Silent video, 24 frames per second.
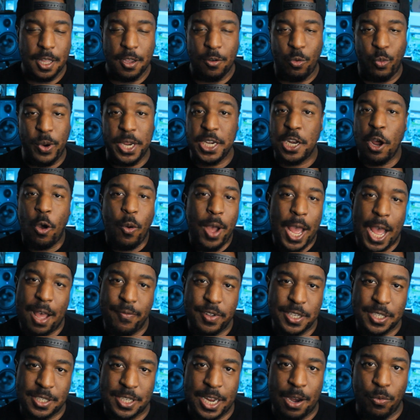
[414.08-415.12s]
we don't have
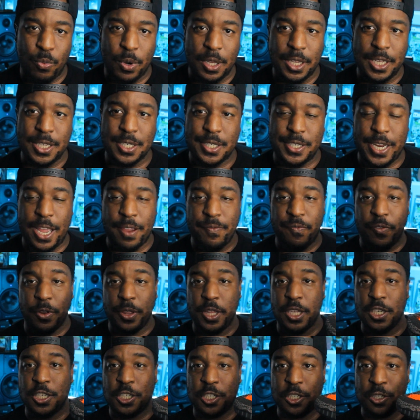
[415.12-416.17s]
a set release date for
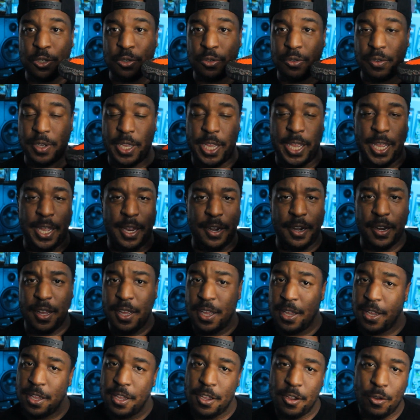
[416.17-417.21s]
this shoe. And
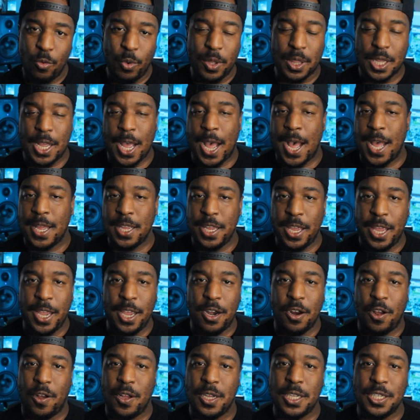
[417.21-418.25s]
with Kanye
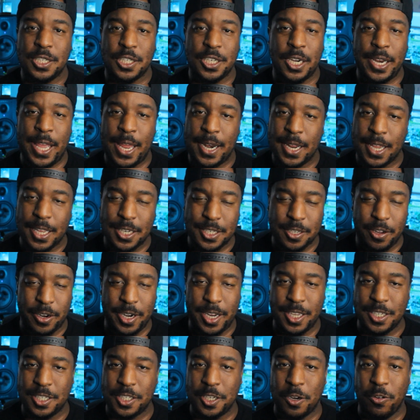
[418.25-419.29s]
and all his shenanigans on
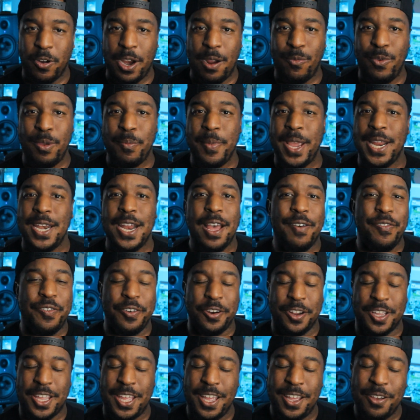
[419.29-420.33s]
Instagram, we may
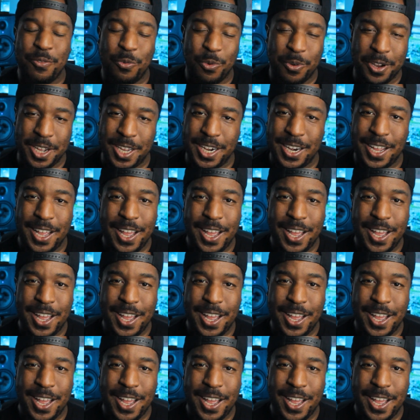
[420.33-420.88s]
never get one.